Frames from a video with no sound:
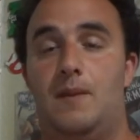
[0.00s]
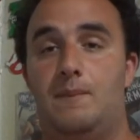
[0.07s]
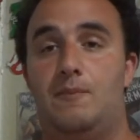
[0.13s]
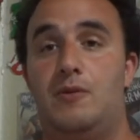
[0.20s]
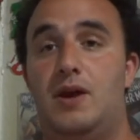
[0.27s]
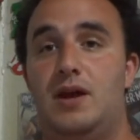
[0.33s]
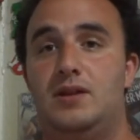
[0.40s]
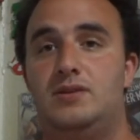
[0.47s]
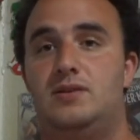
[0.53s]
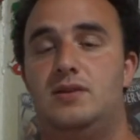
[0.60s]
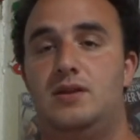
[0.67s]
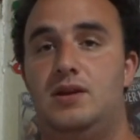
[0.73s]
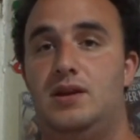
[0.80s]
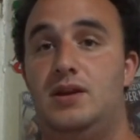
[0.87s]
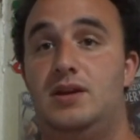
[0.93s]
Brandt
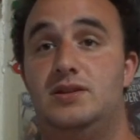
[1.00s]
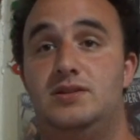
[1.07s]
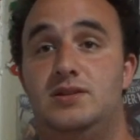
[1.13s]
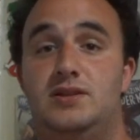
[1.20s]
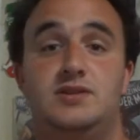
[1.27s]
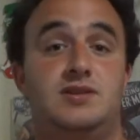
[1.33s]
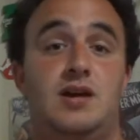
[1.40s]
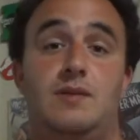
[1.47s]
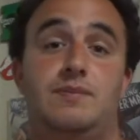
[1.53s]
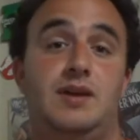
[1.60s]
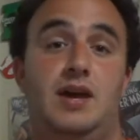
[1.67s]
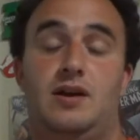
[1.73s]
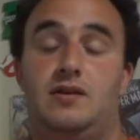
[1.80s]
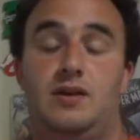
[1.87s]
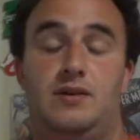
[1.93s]
is an
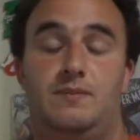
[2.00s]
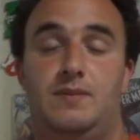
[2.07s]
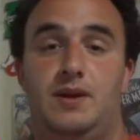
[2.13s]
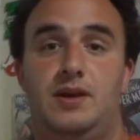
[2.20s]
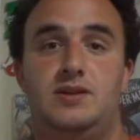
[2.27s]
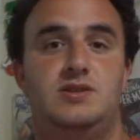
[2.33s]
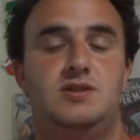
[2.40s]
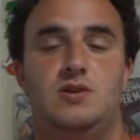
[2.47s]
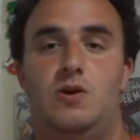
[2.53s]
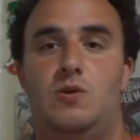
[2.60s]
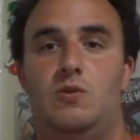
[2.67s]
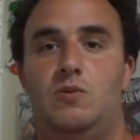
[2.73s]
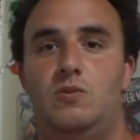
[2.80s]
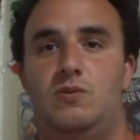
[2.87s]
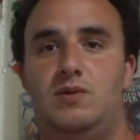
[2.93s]
insomniac like me,
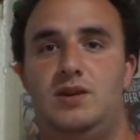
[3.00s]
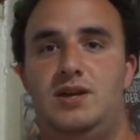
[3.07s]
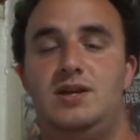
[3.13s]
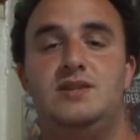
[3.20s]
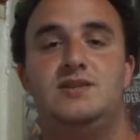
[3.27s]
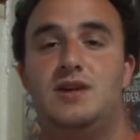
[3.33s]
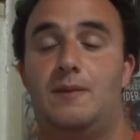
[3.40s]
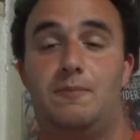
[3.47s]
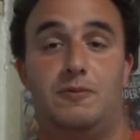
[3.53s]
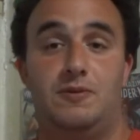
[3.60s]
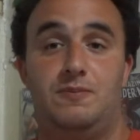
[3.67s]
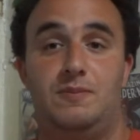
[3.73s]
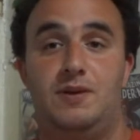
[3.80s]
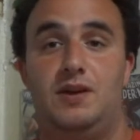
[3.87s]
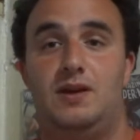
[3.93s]
so he's up with
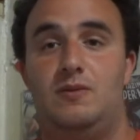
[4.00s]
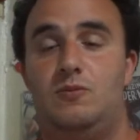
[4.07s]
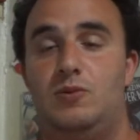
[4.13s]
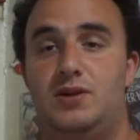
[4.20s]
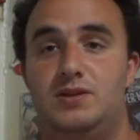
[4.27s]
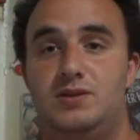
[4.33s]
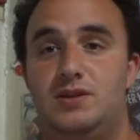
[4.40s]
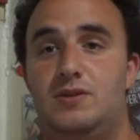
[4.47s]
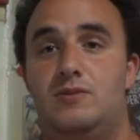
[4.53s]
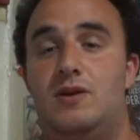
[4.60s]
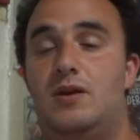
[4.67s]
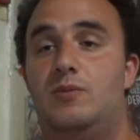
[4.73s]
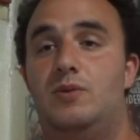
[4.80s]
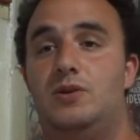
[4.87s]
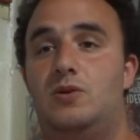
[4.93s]
me, and we sit
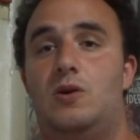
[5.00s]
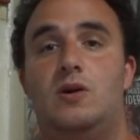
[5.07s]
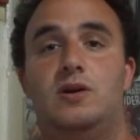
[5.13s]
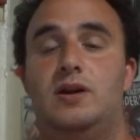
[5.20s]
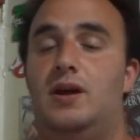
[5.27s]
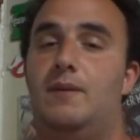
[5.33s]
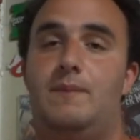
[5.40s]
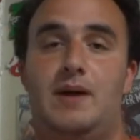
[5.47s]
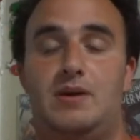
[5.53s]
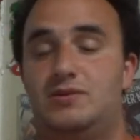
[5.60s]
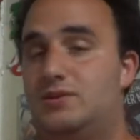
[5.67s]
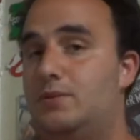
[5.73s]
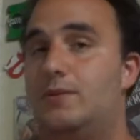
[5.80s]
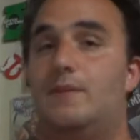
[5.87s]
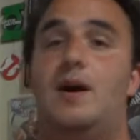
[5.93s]
around and we talk, and I bounce
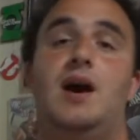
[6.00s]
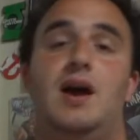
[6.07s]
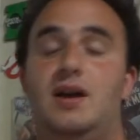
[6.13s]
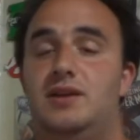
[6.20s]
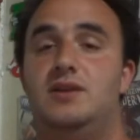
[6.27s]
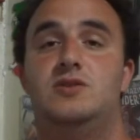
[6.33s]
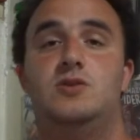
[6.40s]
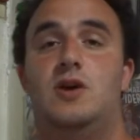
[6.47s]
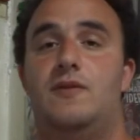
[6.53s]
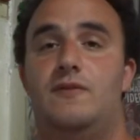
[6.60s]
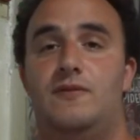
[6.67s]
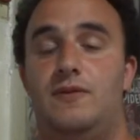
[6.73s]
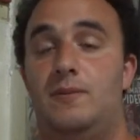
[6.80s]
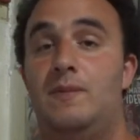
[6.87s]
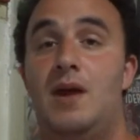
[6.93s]
some of my ideas off
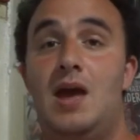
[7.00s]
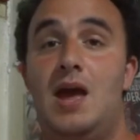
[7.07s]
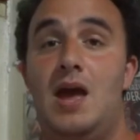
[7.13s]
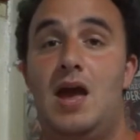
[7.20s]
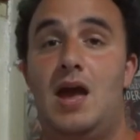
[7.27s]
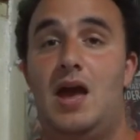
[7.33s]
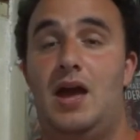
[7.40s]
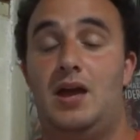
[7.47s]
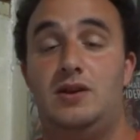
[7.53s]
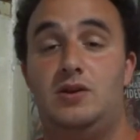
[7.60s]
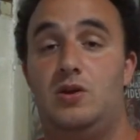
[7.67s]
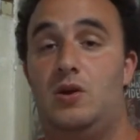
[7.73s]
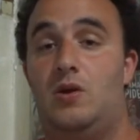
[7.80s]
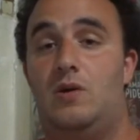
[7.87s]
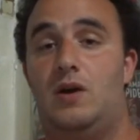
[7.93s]
of him. And, you
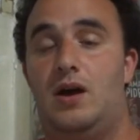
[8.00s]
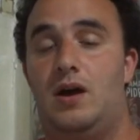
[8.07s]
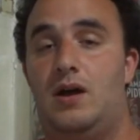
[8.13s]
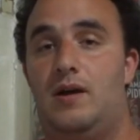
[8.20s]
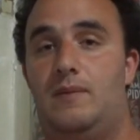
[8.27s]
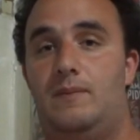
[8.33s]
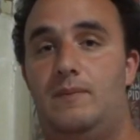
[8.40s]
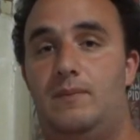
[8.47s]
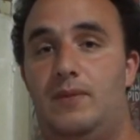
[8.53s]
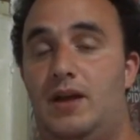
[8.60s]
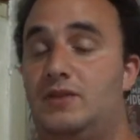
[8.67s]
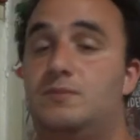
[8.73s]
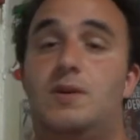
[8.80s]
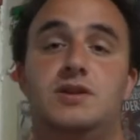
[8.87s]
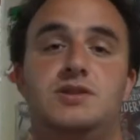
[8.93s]
know,
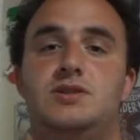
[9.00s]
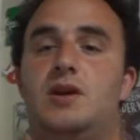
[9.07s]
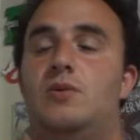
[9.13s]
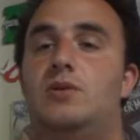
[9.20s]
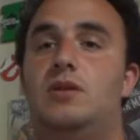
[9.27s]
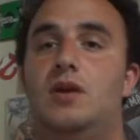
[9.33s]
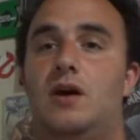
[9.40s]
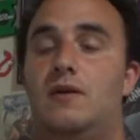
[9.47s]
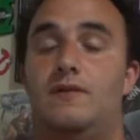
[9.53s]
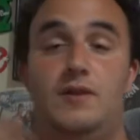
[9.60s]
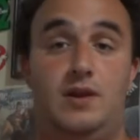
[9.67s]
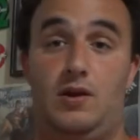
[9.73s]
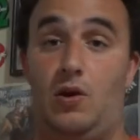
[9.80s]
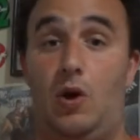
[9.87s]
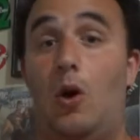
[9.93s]
as much as I would love
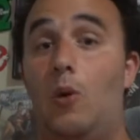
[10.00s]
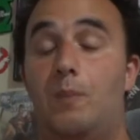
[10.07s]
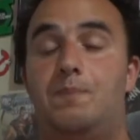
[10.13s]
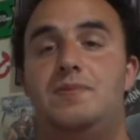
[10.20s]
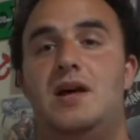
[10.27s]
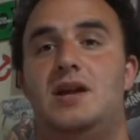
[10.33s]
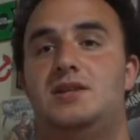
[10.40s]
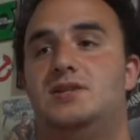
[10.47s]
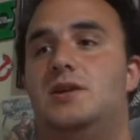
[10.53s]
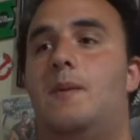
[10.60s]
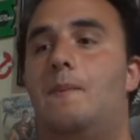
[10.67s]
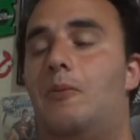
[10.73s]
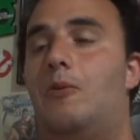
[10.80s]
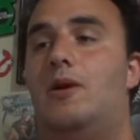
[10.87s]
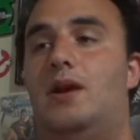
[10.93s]
and hope that at
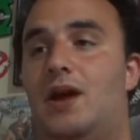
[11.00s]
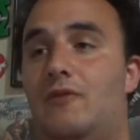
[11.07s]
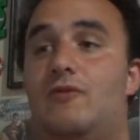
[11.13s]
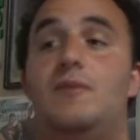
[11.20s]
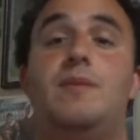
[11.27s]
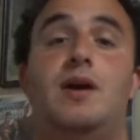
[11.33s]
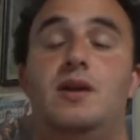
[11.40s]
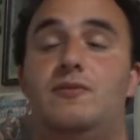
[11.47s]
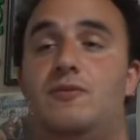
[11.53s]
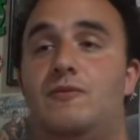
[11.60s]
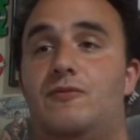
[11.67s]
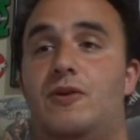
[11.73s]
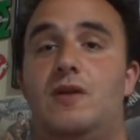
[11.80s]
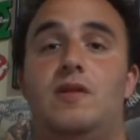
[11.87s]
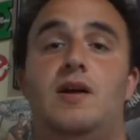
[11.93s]
some point everybody from
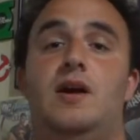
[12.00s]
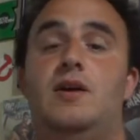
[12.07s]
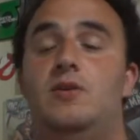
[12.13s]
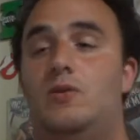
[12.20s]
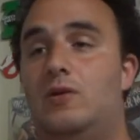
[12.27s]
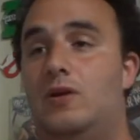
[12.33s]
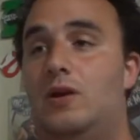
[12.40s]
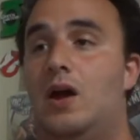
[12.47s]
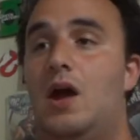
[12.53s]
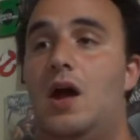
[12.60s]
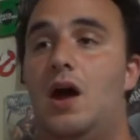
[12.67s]
Frontline or